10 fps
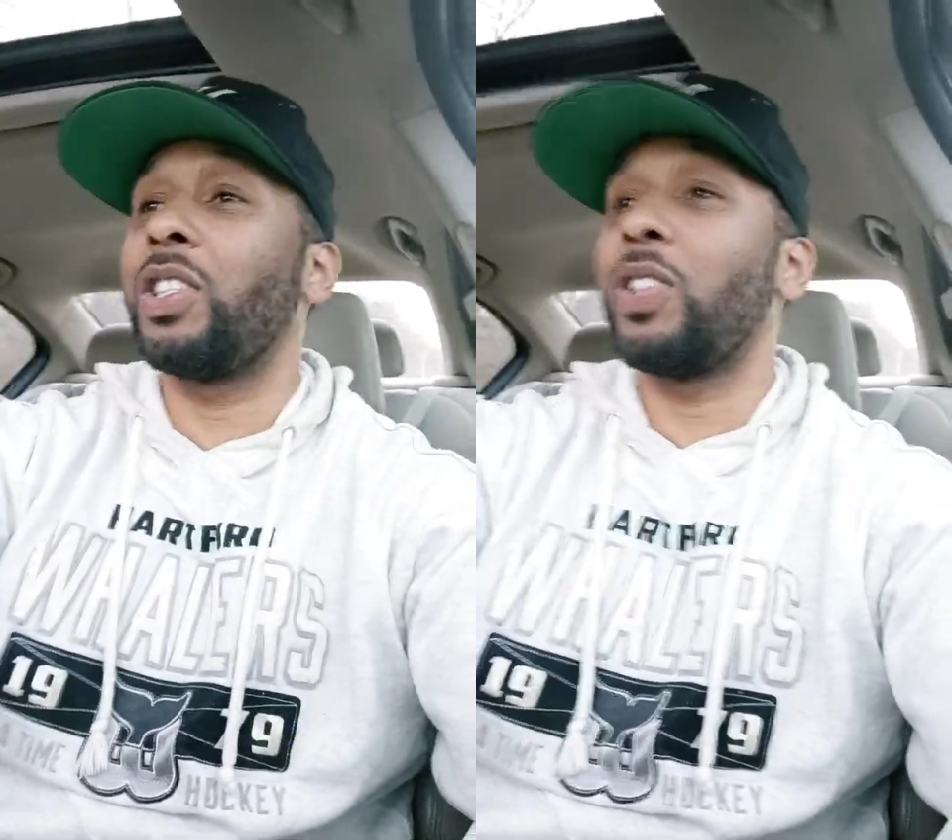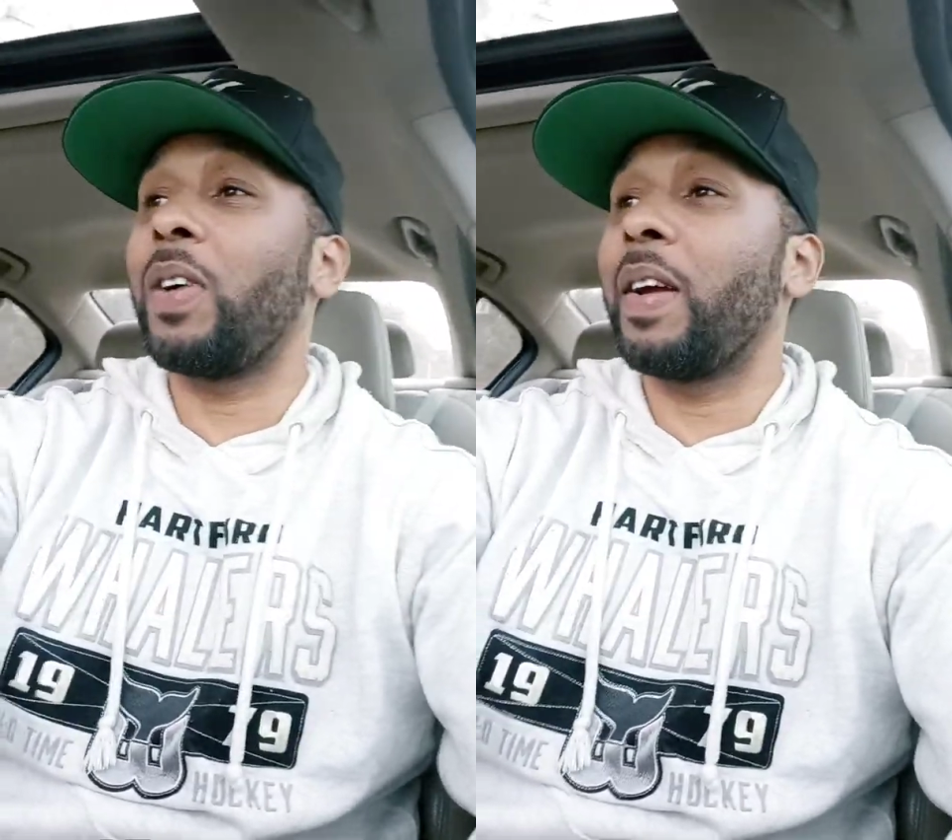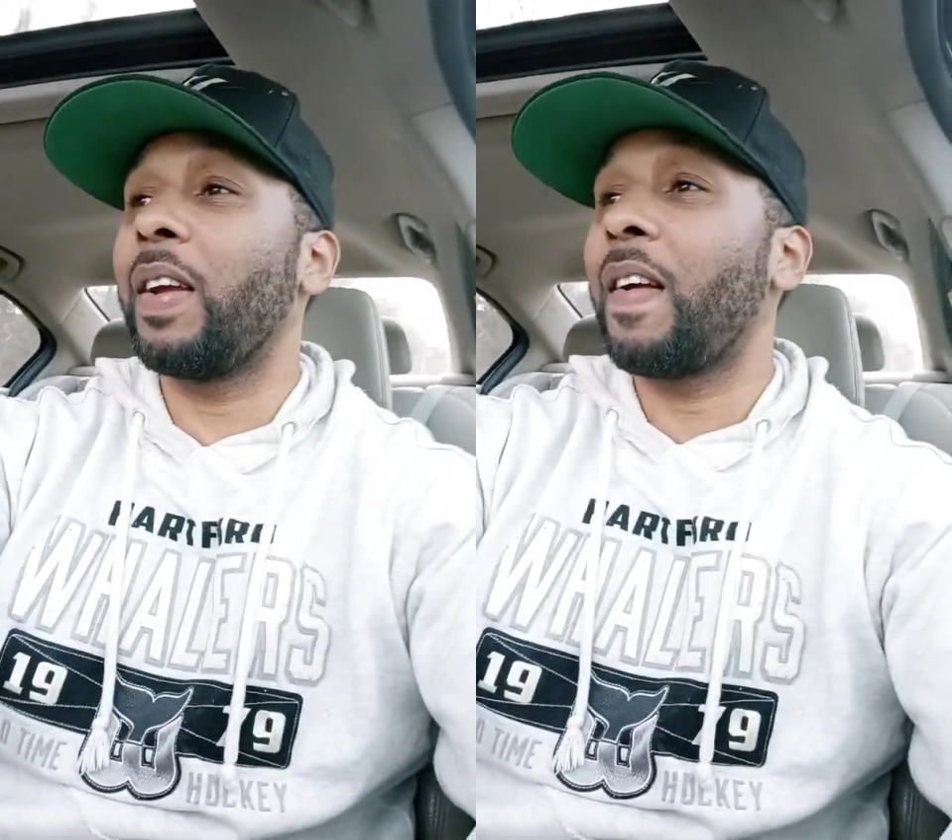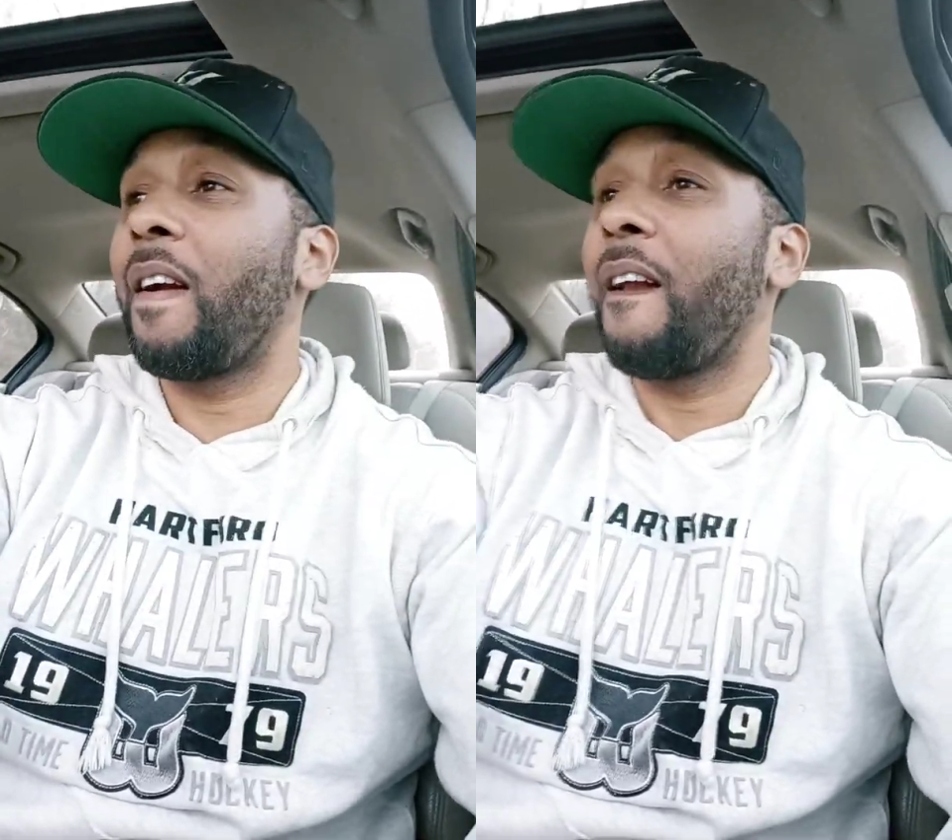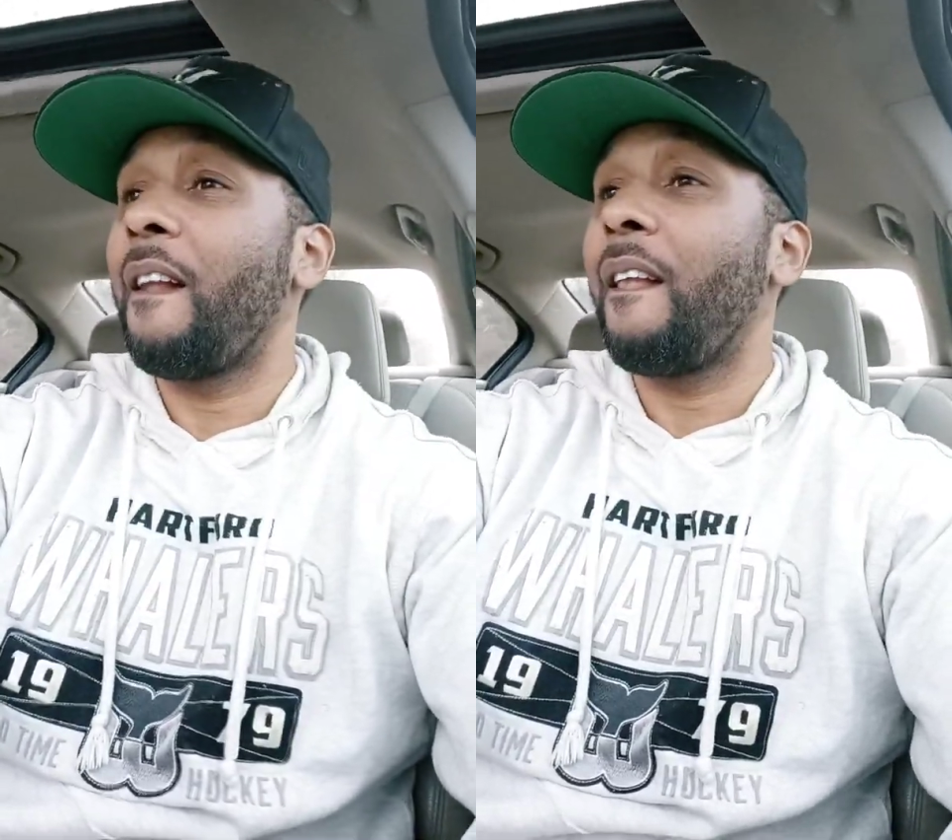joint,
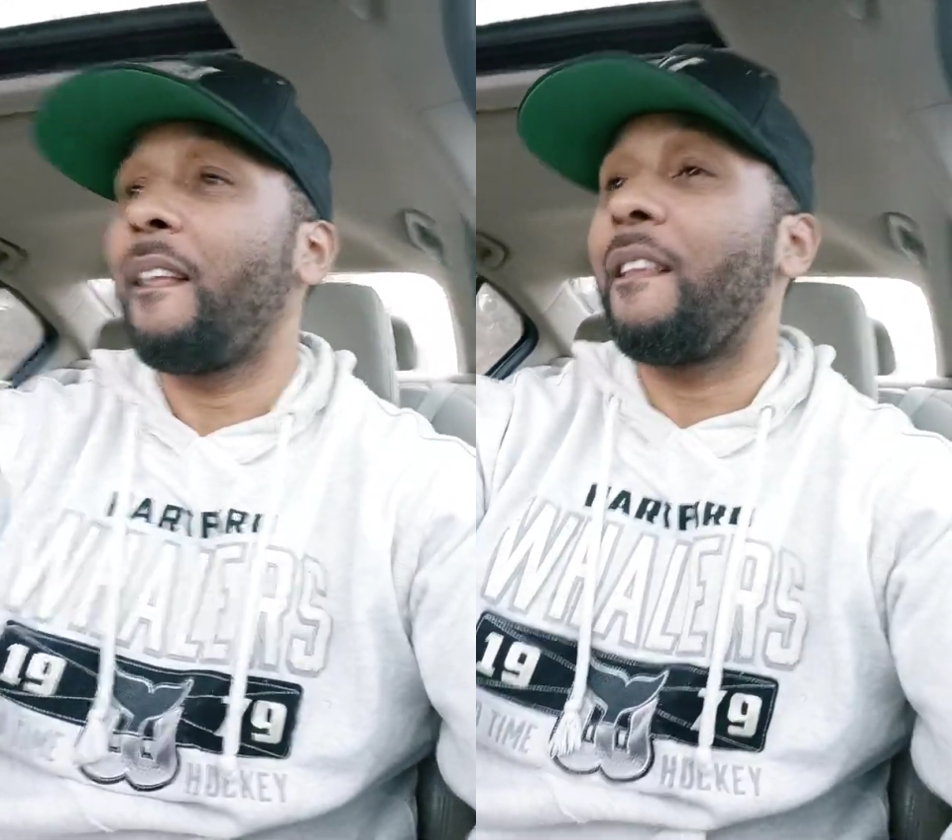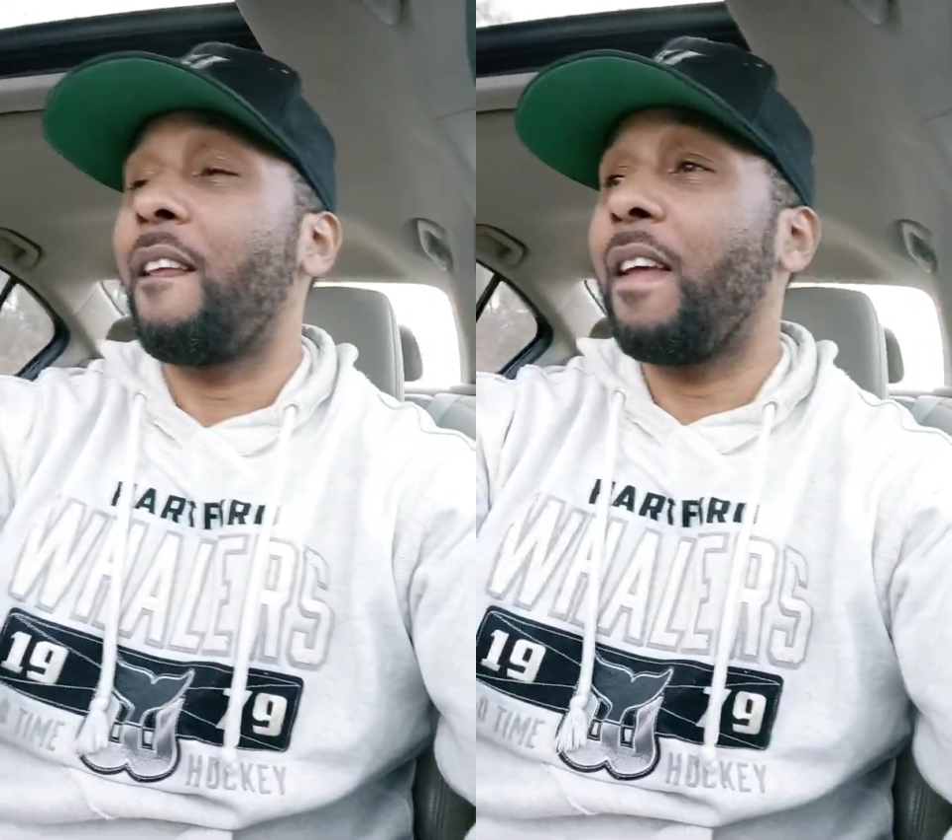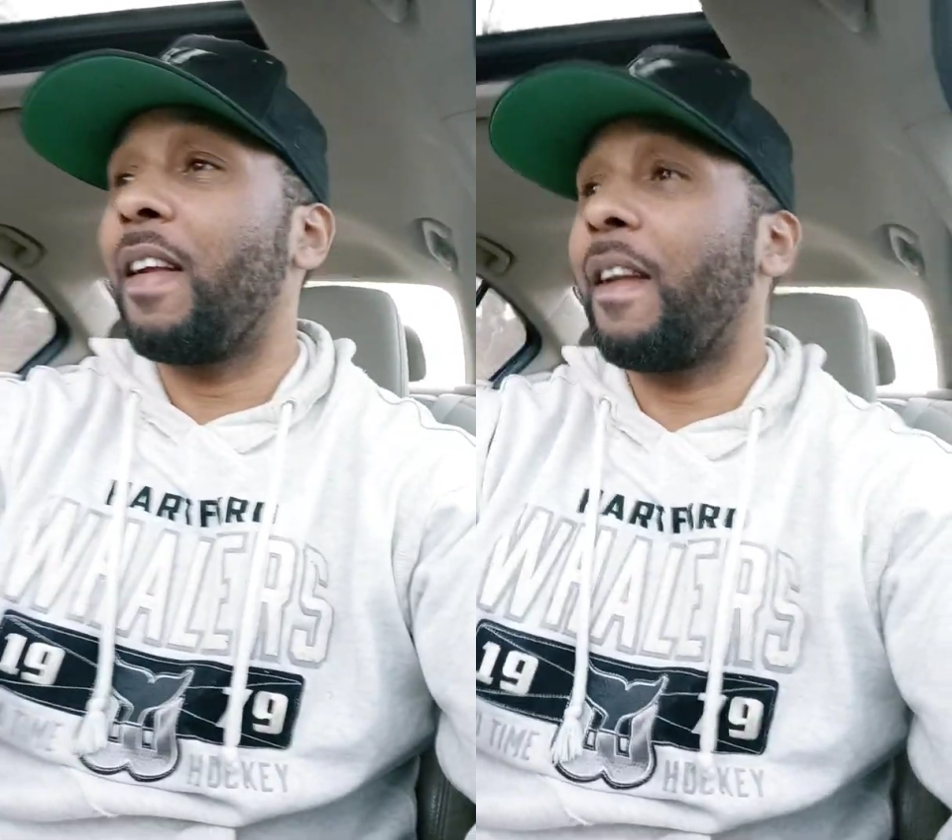and